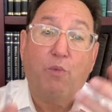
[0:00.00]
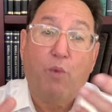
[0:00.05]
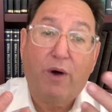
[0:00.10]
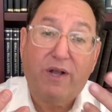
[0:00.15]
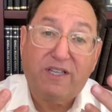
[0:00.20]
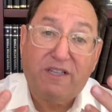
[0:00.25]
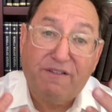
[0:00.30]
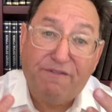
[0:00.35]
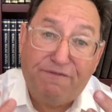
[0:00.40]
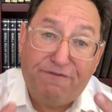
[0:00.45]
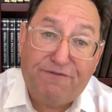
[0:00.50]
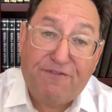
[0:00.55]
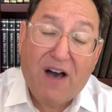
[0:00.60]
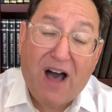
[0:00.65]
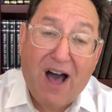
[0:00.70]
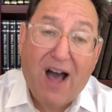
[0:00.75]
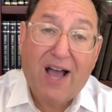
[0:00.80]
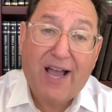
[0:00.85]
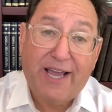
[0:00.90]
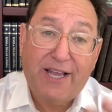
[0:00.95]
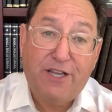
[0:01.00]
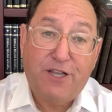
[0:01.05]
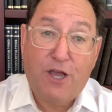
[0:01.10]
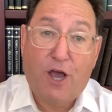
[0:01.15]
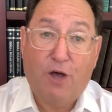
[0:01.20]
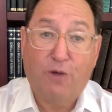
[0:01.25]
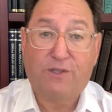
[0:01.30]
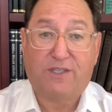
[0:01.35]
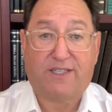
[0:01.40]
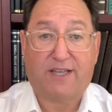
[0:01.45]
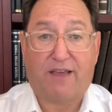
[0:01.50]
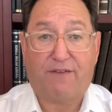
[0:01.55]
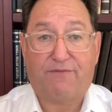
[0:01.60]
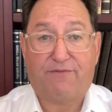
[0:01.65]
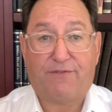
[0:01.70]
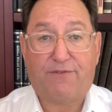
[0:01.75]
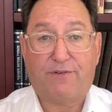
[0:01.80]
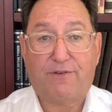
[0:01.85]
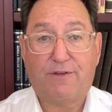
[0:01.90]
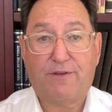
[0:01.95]
want to find
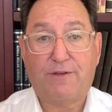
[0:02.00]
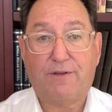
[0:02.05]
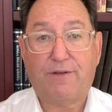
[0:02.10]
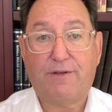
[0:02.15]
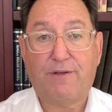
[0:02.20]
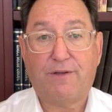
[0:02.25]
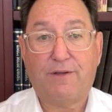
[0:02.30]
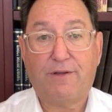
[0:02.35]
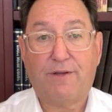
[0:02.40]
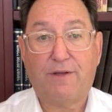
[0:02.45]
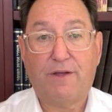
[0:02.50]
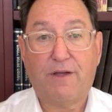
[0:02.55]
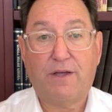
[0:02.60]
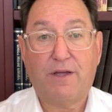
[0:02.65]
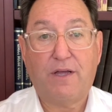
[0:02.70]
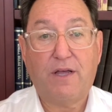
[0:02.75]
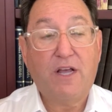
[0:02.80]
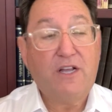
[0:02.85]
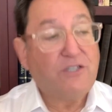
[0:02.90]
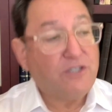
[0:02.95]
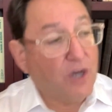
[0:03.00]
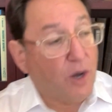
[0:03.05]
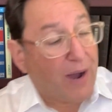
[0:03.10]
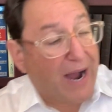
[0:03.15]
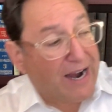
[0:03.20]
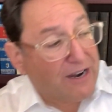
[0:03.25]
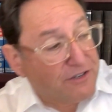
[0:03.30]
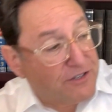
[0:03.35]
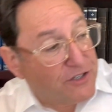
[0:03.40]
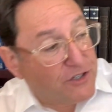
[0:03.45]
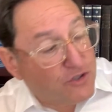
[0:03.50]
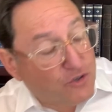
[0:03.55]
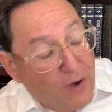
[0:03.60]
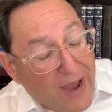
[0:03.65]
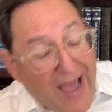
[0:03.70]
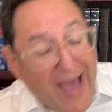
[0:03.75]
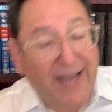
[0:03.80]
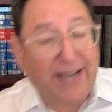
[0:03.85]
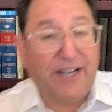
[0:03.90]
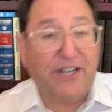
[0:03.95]
Yosef. So our
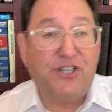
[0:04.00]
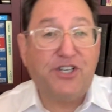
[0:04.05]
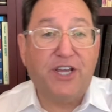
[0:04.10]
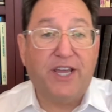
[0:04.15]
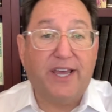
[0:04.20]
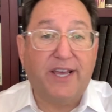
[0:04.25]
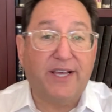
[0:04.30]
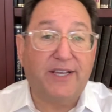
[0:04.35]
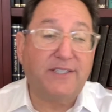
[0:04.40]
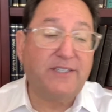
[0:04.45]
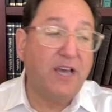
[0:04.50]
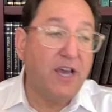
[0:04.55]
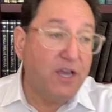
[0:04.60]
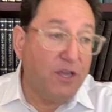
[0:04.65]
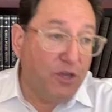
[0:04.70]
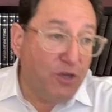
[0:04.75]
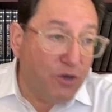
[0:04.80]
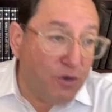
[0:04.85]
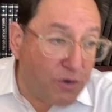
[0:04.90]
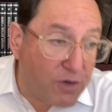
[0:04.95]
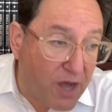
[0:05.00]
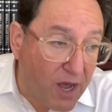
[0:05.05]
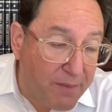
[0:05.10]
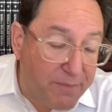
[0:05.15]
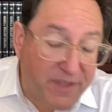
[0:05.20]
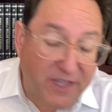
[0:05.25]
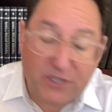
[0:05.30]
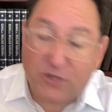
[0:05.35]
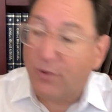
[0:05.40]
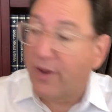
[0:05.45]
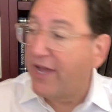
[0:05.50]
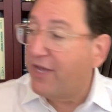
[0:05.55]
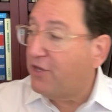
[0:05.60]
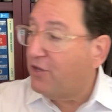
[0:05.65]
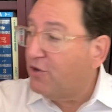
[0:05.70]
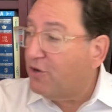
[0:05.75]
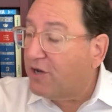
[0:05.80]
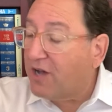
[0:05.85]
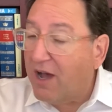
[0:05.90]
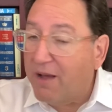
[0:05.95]
strategy is you come this way,
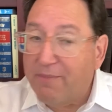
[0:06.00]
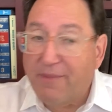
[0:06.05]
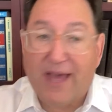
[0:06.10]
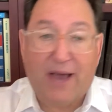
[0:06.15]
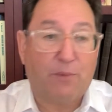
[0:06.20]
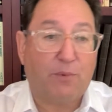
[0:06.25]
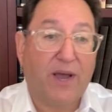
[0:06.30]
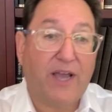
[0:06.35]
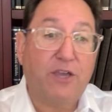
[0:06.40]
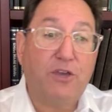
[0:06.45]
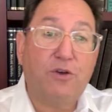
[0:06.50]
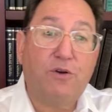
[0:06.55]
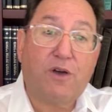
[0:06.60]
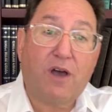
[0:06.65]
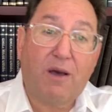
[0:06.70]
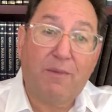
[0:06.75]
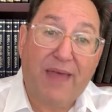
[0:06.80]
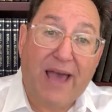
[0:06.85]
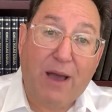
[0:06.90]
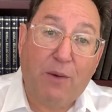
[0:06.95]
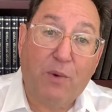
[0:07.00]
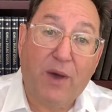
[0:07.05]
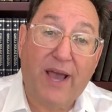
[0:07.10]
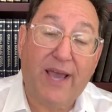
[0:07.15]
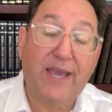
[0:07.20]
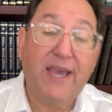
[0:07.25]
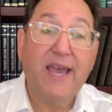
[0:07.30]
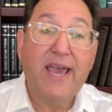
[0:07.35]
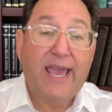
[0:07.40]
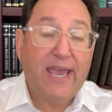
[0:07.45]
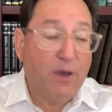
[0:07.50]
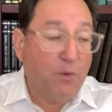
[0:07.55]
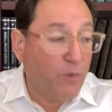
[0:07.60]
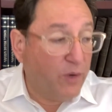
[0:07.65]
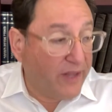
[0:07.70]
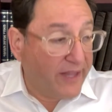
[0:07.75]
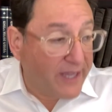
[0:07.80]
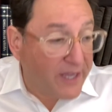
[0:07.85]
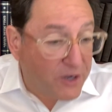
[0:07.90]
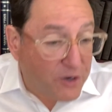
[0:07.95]
you come that way, you come that way. It
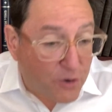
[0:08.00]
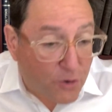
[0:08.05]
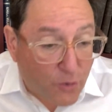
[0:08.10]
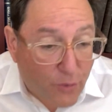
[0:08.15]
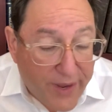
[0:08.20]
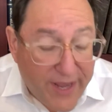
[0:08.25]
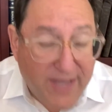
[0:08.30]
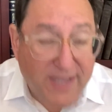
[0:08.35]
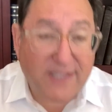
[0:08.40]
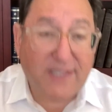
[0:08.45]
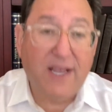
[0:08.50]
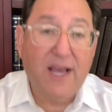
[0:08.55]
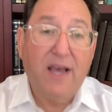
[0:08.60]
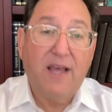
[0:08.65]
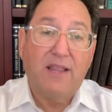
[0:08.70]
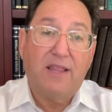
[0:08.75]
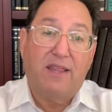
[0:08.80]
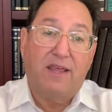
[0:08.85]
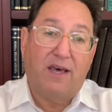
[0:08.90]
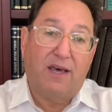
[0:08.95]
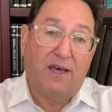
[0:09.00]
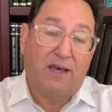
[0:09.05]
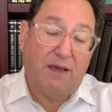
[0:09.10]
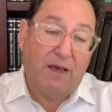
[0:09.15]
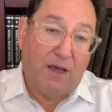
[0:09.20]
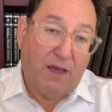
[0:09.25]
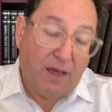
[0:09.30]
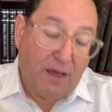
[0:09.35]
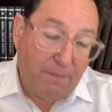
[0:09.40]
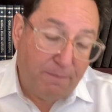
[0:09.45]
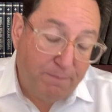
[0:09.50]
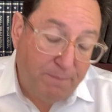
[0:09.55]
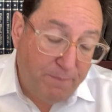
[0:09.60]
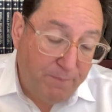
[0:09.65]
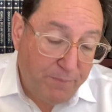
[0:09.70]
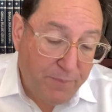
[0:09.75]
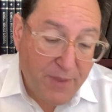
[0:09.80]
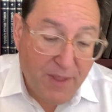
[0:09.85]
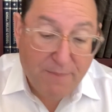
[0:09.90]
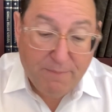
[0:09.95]
will increase the
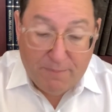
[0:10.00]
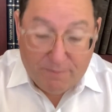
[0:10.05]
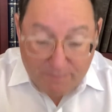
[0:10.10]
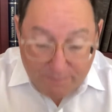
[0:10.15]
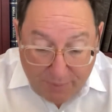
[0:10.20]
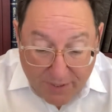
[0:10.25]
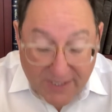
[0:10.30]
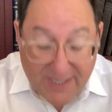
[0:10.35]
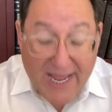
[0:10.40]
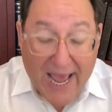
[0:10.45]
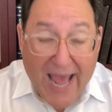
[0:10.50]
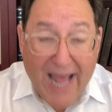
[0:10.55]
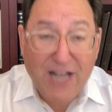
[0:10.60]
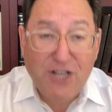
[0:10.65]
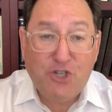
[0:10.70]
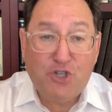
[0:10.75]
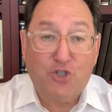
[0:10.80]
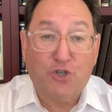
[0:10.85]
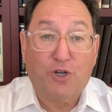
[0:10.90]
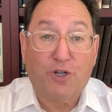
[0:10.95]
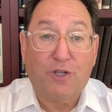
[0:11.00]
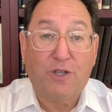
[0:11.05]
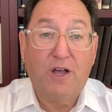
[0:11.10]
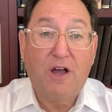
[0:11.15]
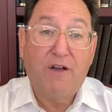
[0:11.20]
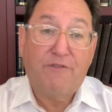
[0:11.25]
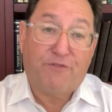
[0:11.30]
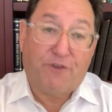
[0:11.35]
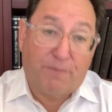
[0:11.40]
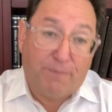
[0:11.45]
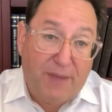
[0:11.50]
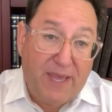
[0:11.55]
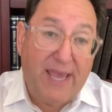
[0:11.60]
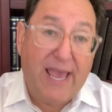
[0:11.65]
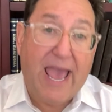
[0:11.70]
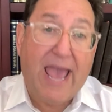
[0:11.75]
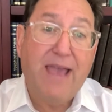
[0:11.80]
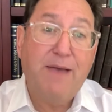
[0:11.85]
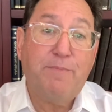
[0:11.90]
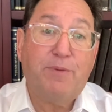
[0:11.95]
potential for
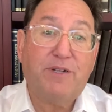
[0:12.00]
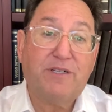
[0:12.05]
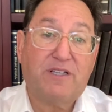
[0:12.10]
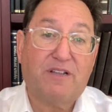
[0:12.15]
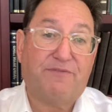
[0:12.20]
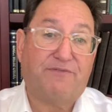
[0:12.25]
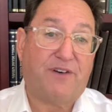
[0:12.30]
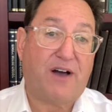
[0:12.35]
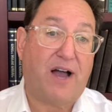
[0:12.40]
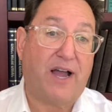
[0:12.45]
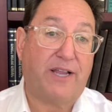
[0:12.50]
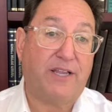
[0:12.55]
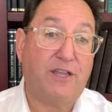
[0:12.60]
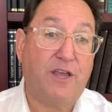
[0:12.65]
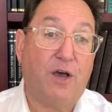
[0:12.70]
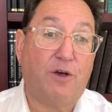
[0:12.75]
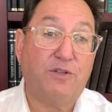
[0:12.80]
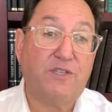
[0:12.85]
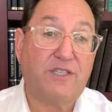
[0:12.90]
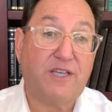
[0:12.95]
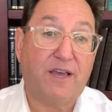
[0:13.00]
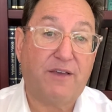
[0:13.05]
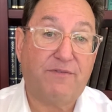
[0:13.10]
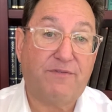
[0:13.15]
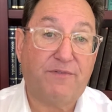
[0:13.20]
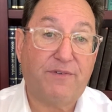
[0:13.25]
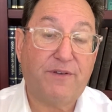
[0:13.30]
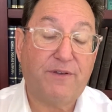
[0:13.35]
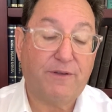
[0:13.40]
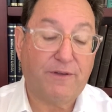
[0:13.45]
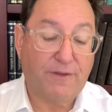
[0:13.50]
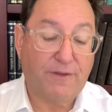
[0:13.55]
being able to find Yosef.